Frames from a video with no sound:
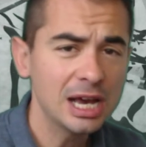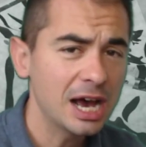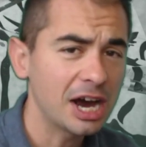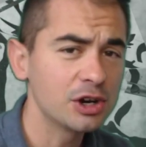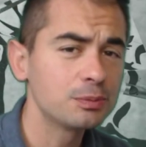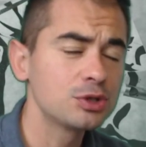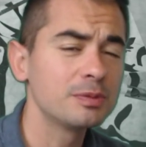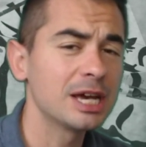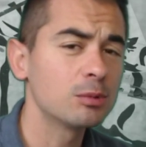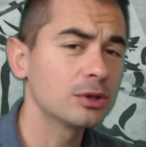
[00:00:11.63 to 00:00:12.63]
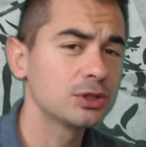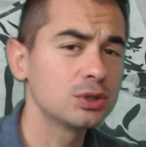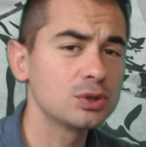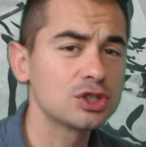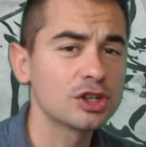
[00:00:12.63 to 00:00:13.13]
I hope to be able to do
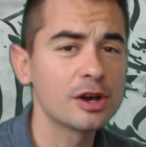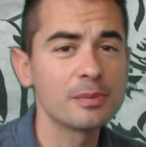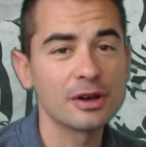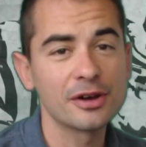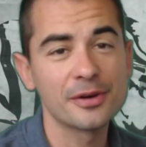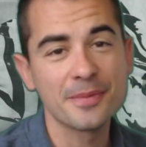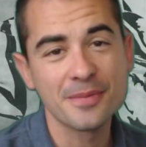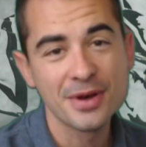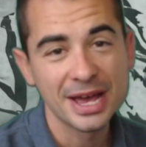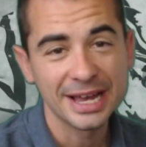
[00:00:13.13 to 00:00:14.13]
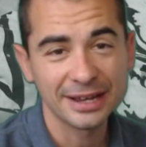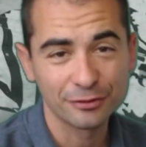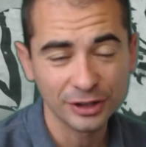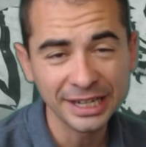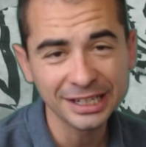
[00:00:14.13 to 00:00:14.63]
some
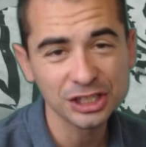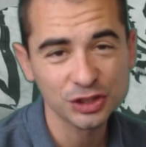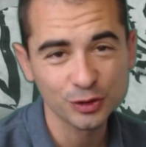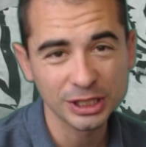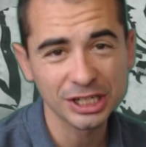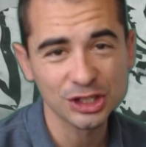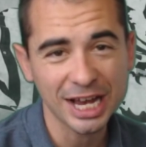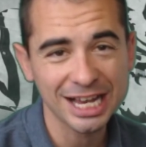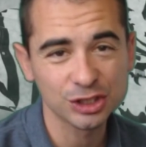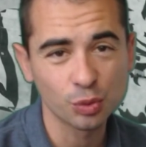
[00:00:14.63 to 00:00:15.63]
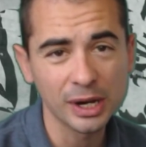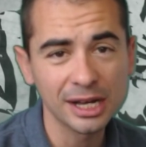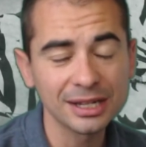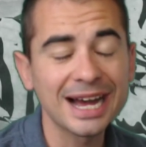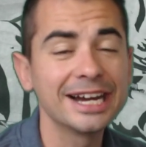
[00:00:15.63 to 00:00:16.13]
English footage as
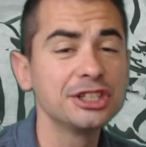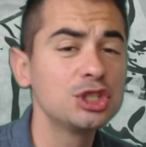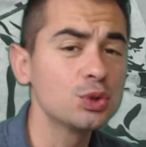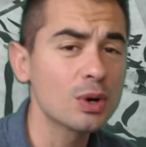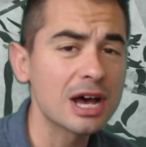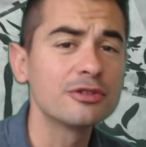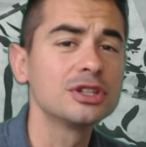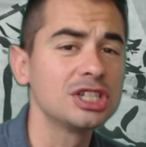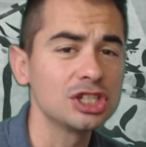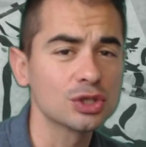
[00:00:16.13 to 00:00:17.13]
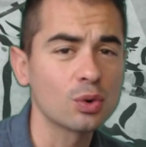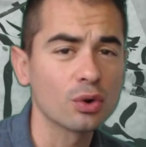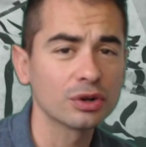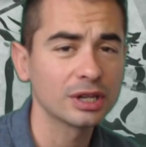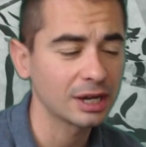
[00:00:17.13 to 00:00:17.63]
well. I do have a
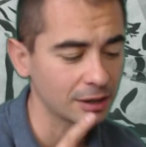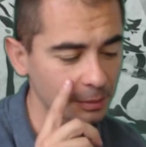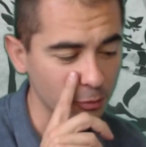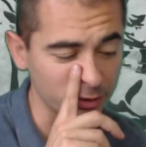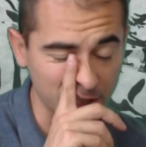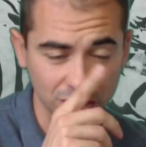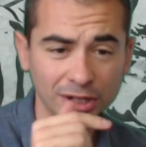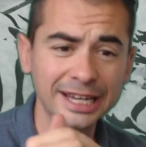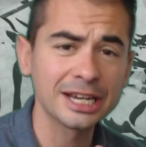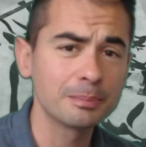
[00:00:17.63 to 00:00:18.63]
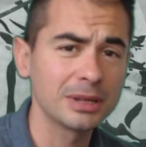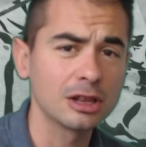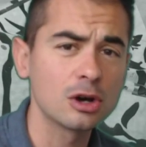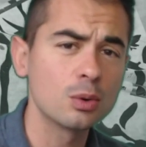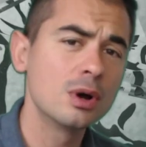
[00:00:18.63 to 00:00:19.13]
Discord, we got the link
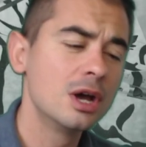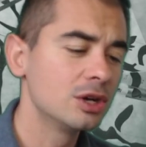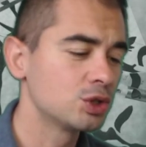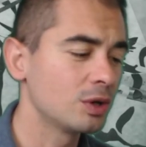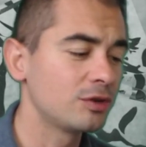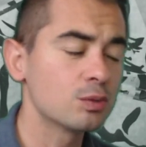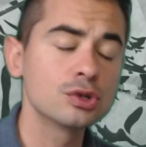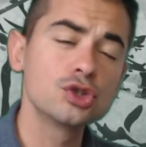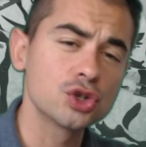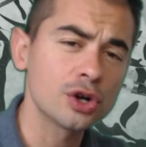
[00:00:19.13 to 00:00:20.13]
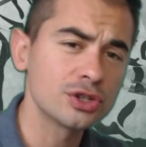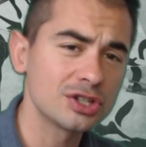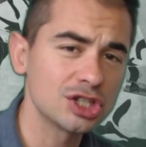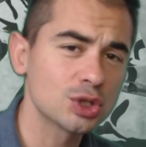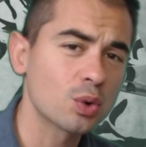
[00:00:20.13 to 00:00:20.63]
below, so if you want to join the
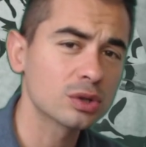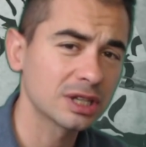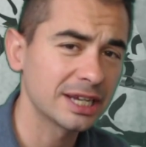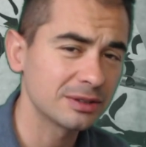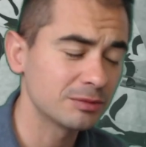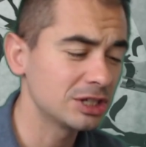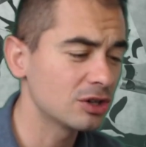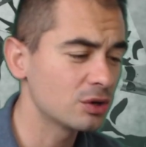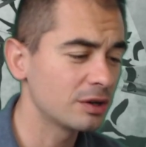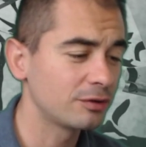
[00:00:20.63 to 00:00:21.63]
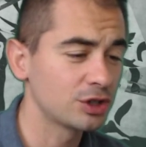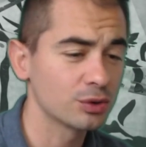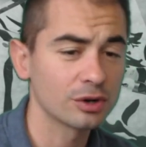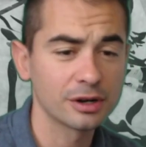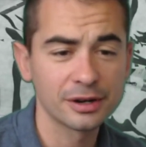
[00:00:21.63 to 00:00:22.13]
Discord, let me know if
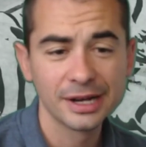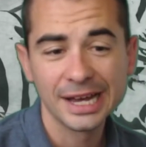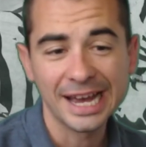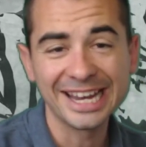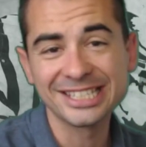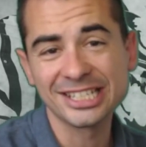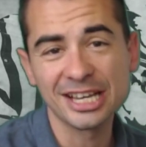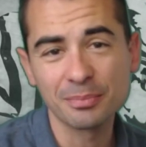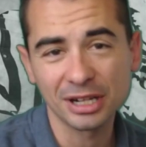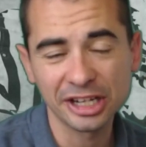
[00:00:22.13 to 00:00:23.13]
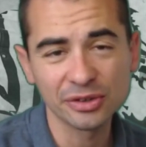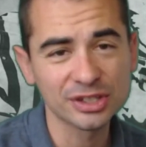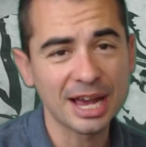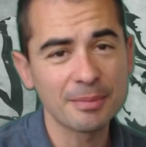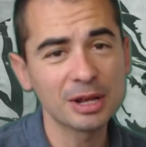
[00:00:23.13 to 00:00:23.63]
you're ACM players.
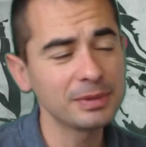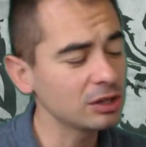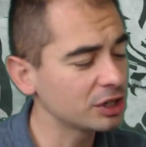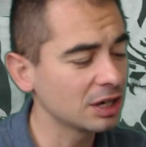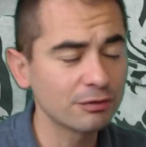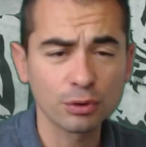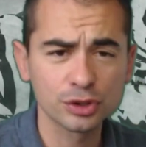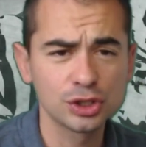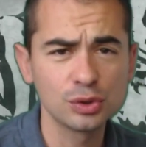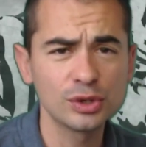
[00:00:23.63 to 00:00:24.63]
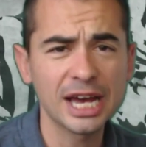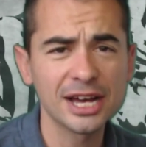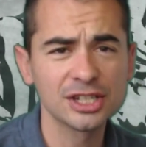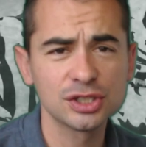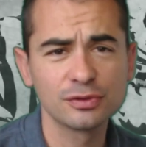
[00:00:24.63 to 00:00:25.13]
I might be looking for 2
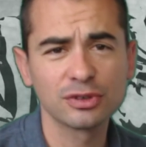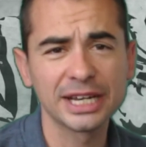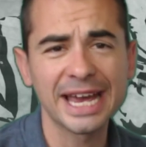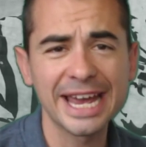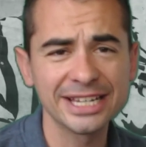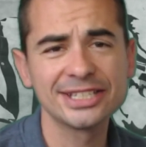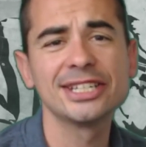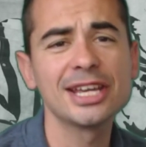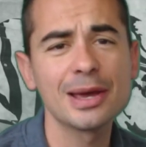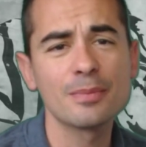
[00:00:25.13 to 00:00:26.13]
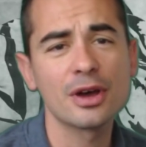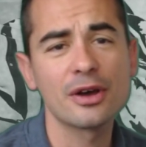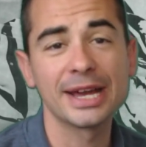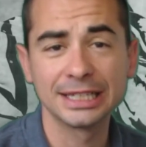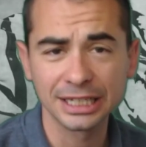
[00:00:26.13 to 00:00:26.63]
guys to fly ACM
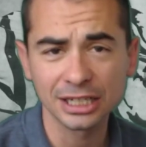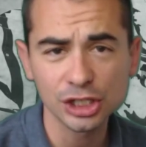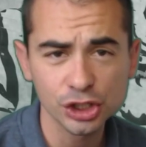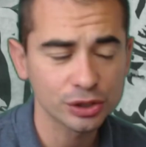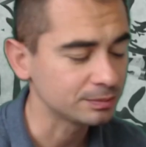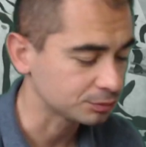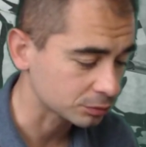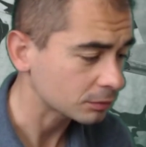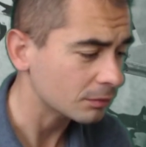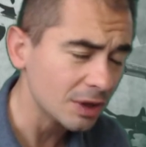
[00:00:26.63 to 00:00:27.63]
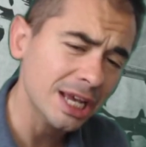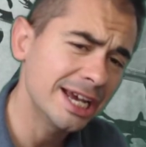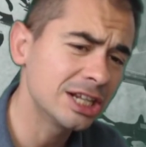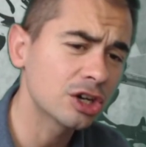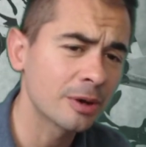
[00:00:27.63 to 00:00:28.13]
in English
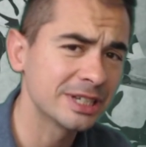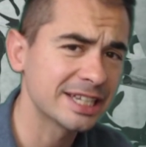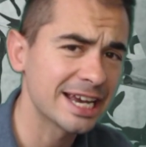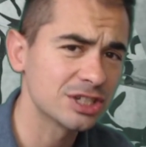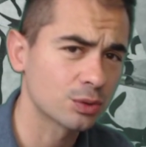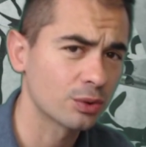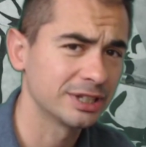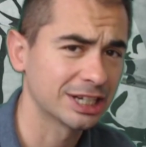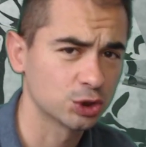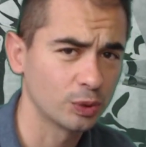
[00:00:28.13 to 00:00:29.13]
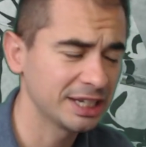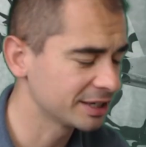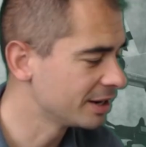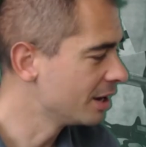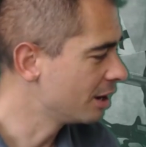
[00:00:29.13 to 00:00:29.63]
in the coming days or next week,
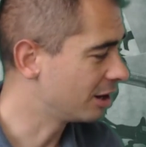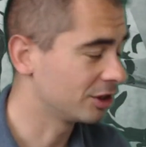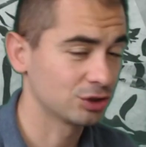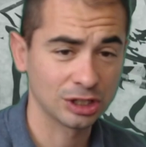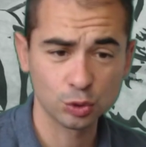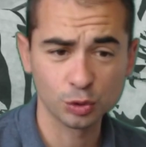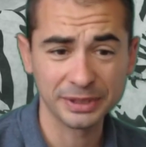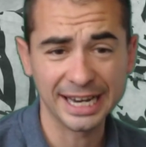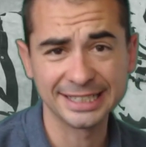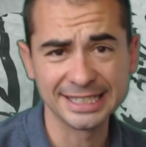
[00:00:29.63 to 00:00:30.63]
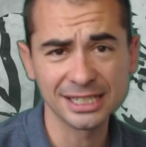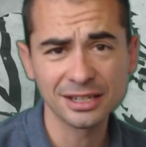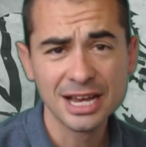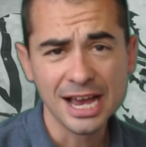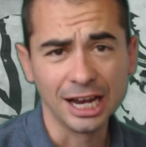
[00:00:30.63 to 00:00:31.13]
so that would be ideal.
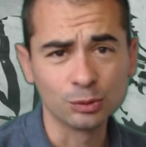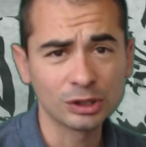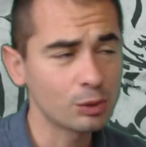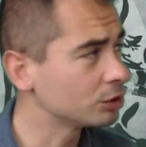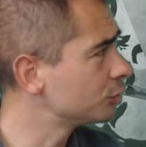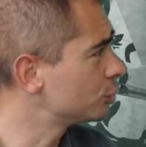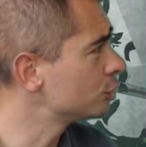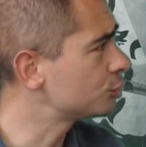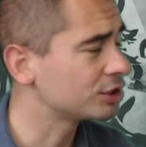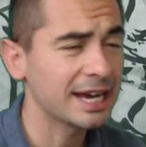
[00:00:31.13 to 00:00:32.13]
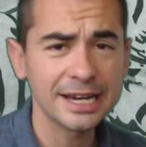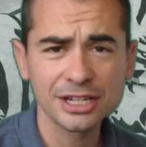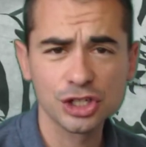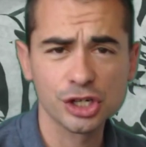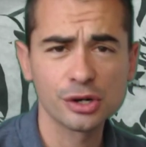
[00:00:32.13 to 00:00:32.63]
And what I want to do today is
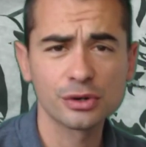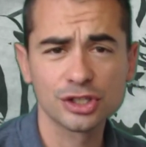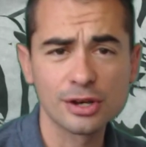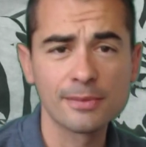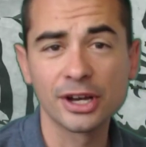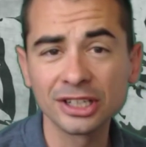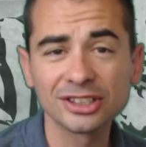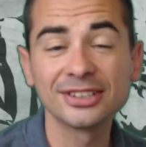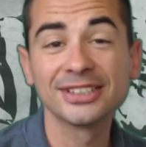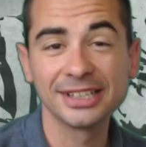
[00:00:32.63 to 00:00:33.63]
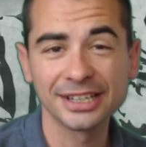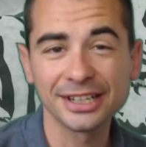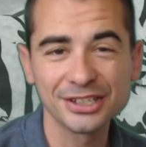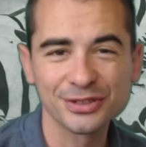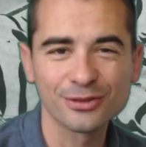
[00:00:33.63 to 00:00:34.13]
share some content in
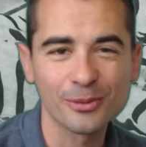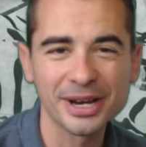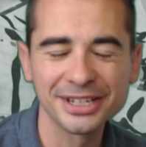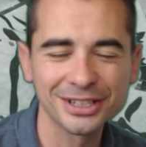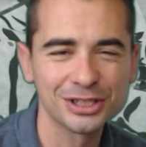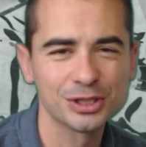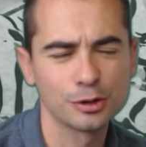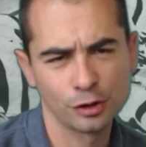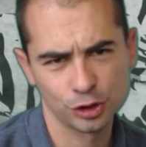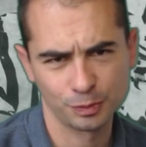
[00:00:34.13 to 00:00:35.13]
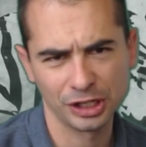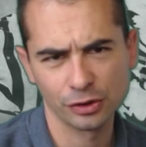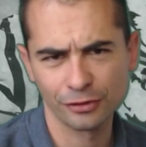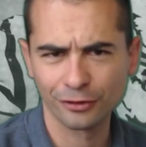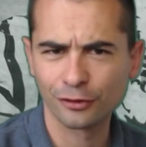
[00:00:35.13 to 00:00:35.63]
English for my English
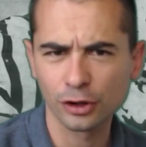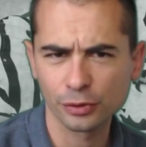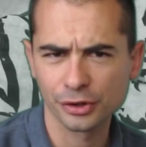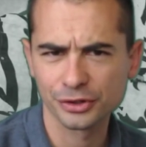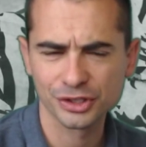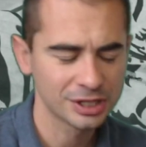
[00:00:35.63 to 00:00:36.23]
speaker followers.